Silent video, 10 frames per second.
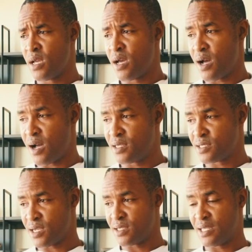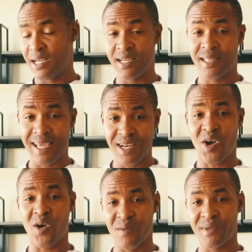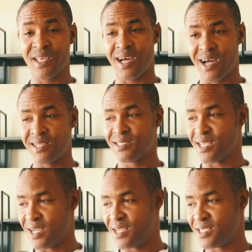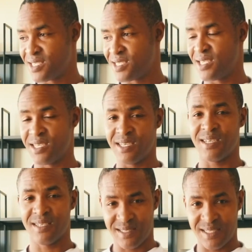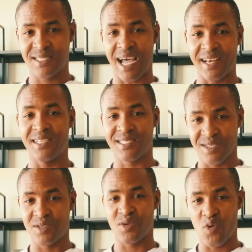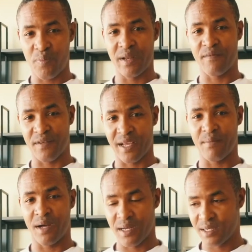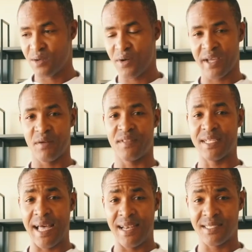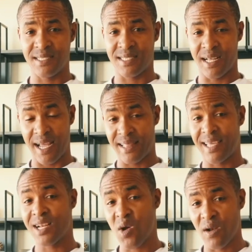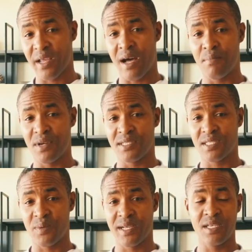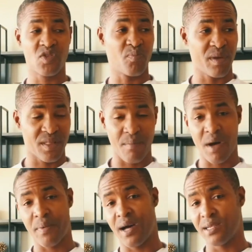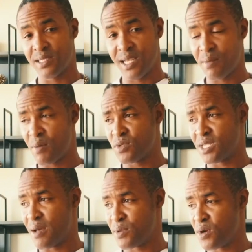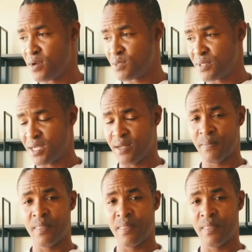and the lady then called me, and she decided to open up for them and go ahead with the dialysis. And I then called the ambulance quickly to pick them up and take them up to Tapio Hospital.